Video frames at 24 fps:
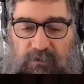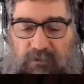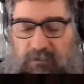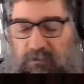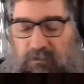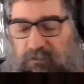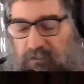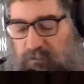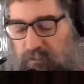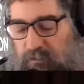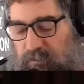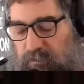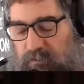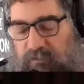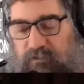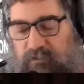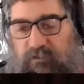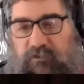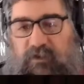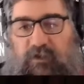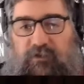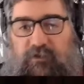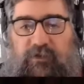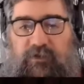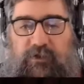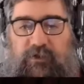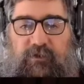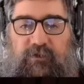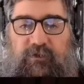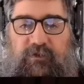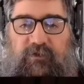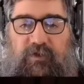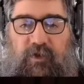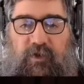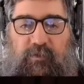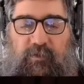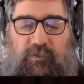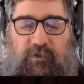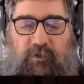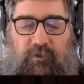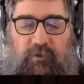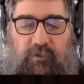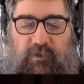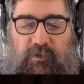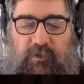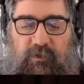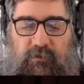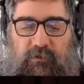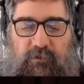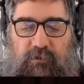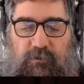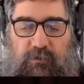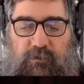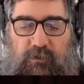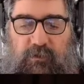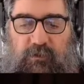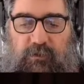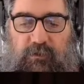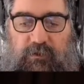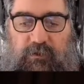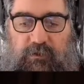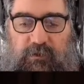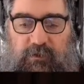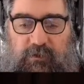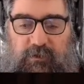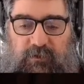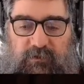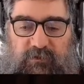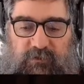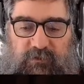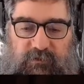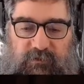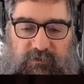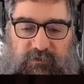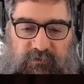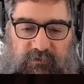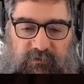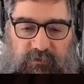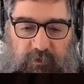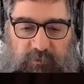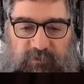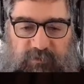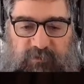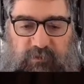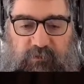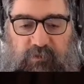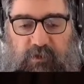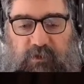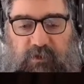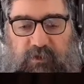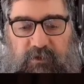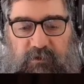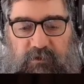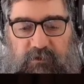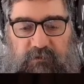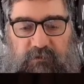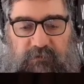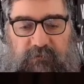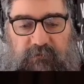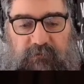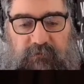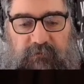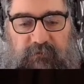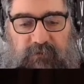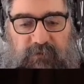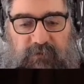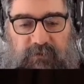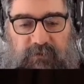I think this is actually going to stop a little bit too early, so let's drop some brake off.